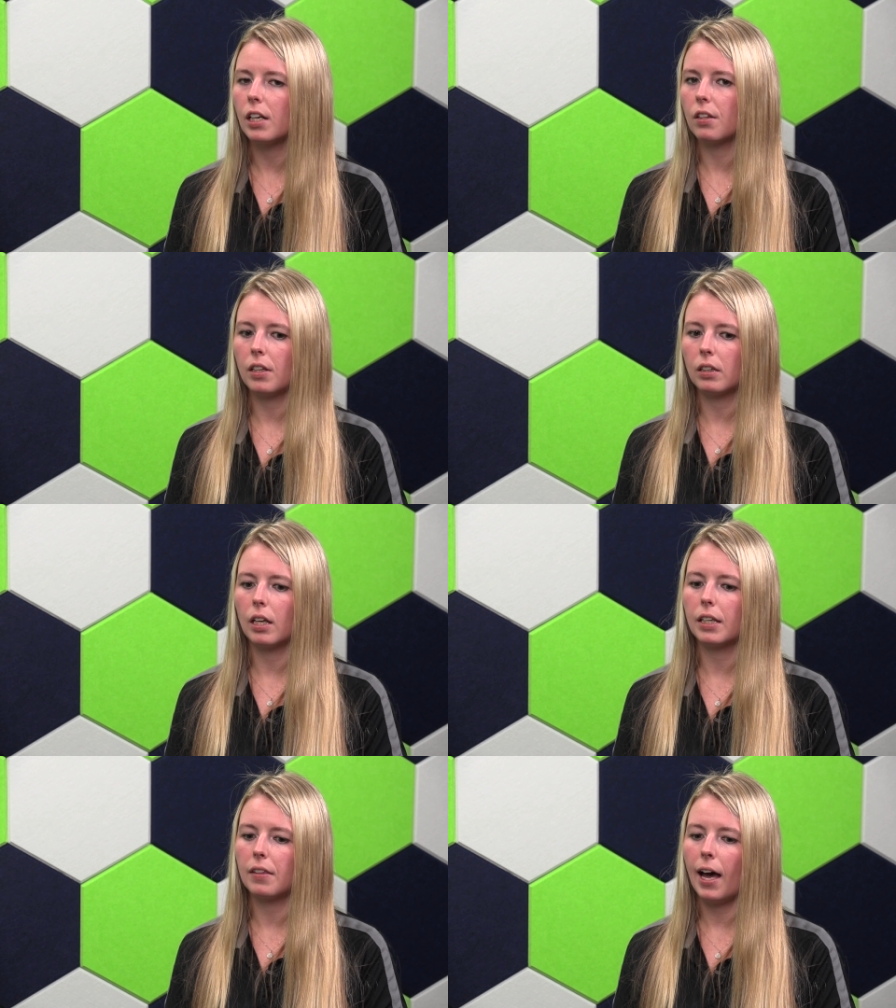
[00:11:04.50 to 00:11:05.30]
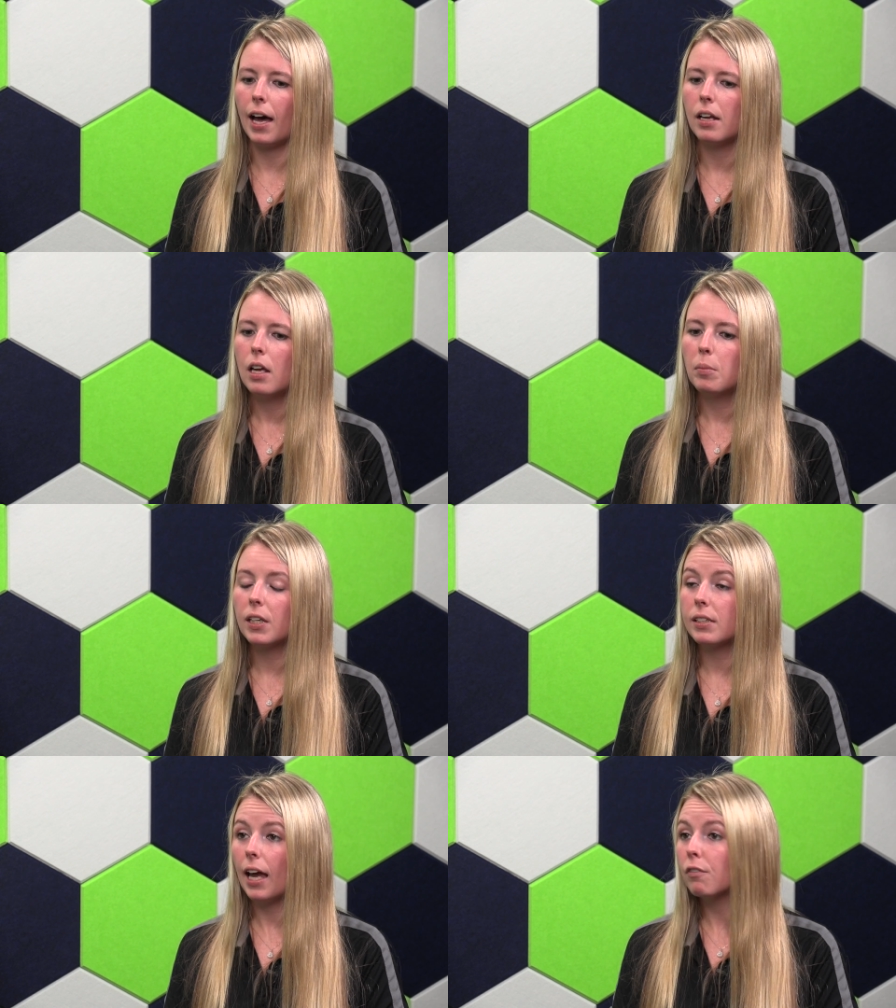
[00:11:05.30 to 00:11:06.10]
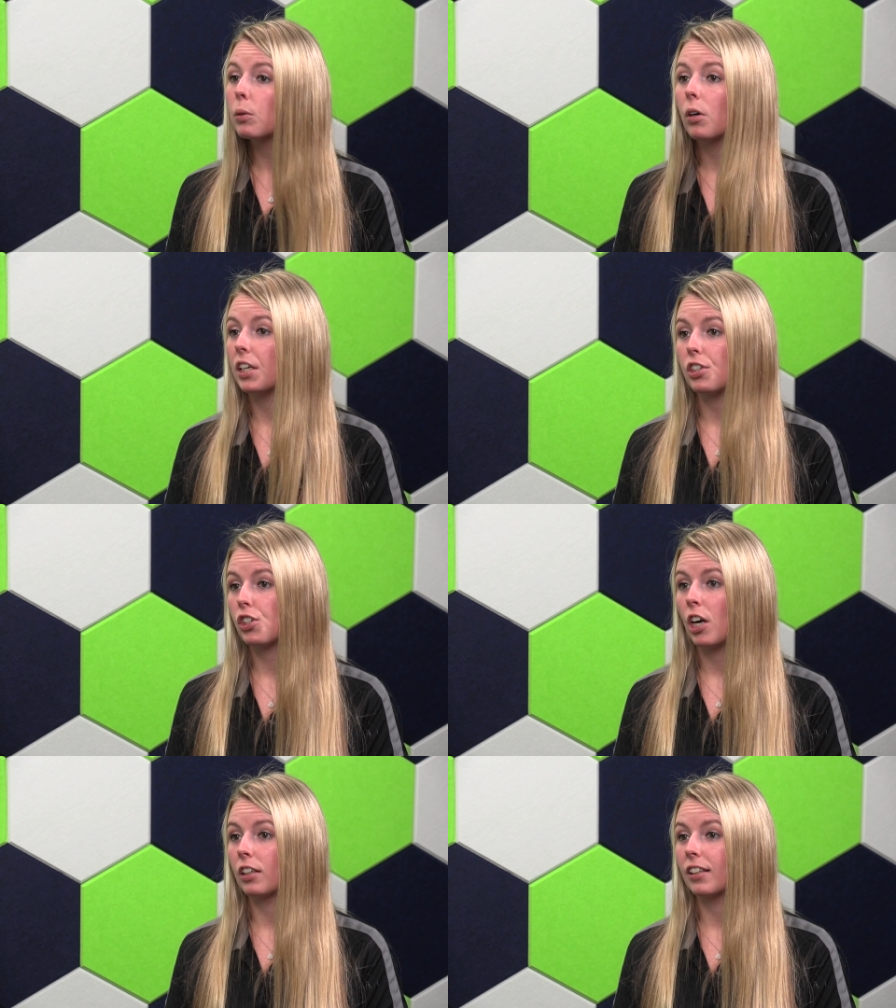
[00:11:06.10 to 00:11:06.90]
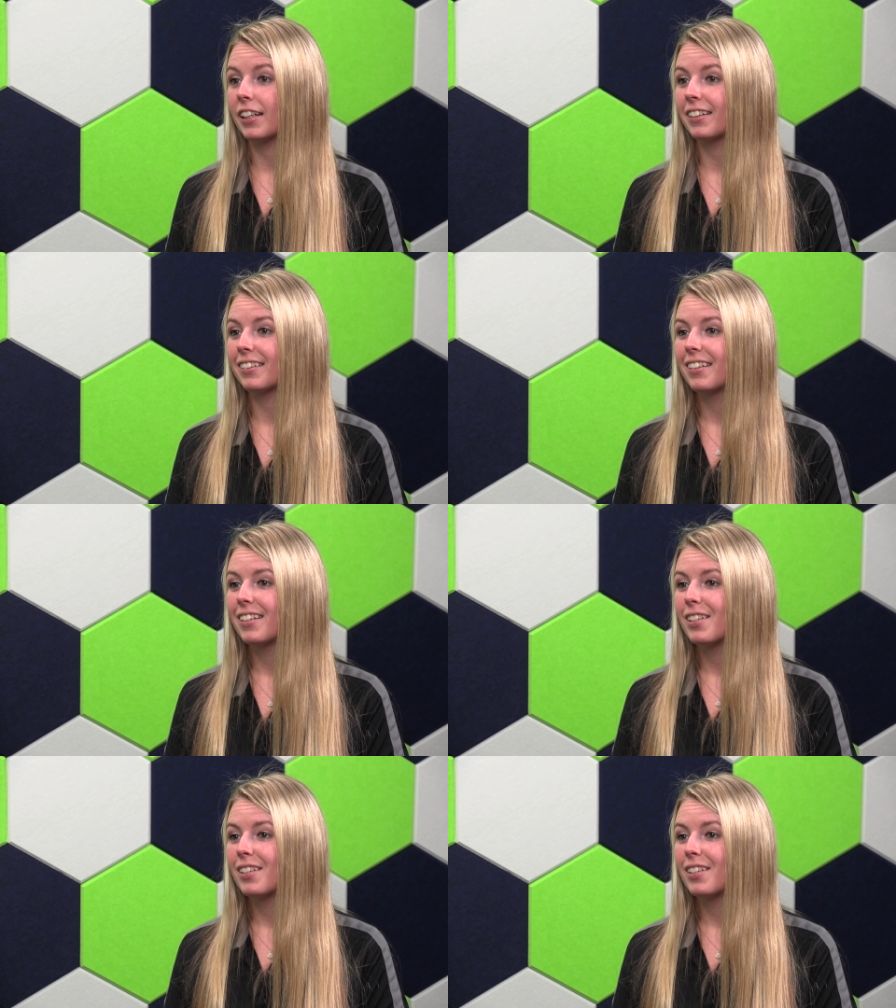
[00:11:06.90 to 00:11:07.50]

anything like that, because everyone is struggling.